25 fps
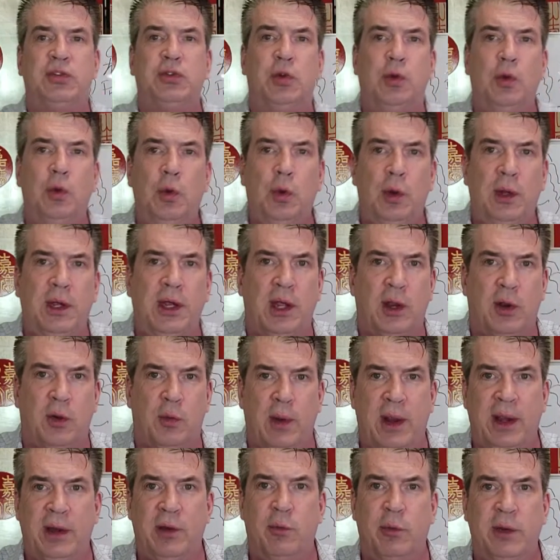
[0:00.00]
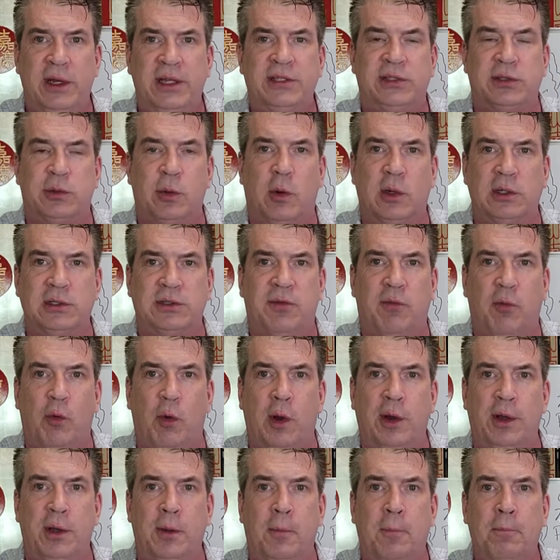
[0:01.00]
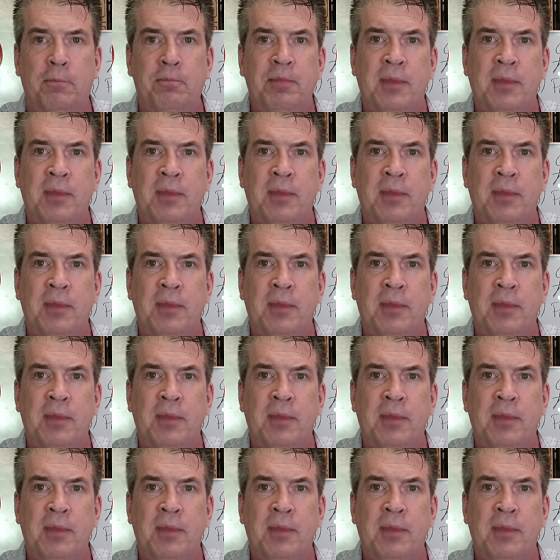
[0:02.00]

truly a great resource for you.